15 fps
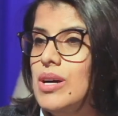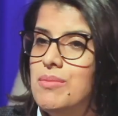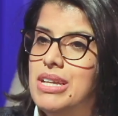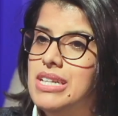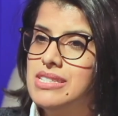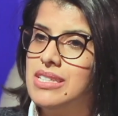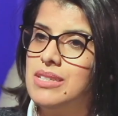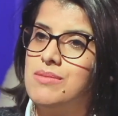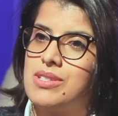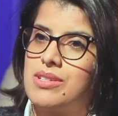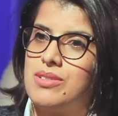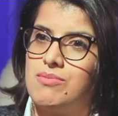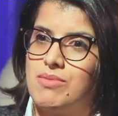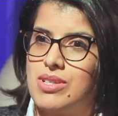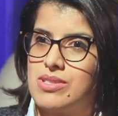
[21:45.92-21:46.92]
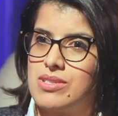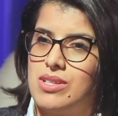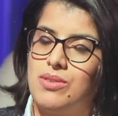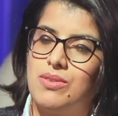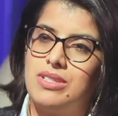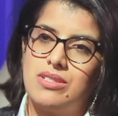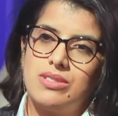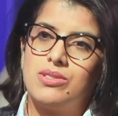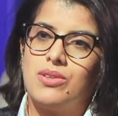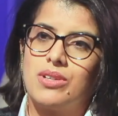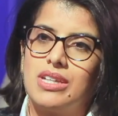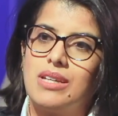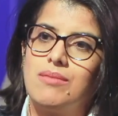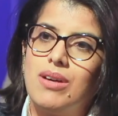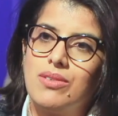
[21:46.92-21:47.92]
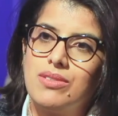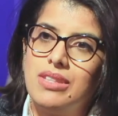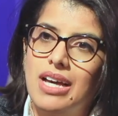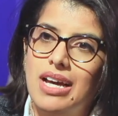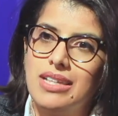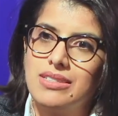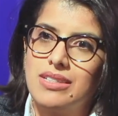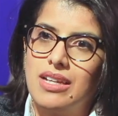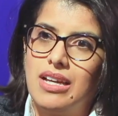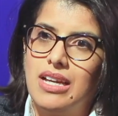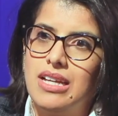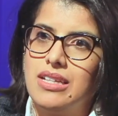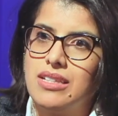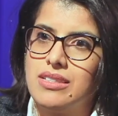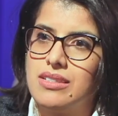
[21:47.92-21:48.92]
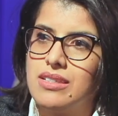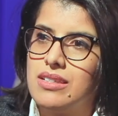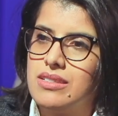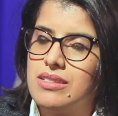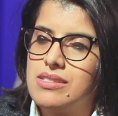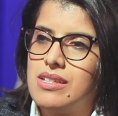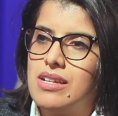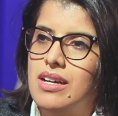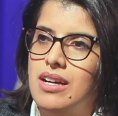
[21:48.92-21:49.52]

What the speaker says: amazing because no one's talking about that, and it's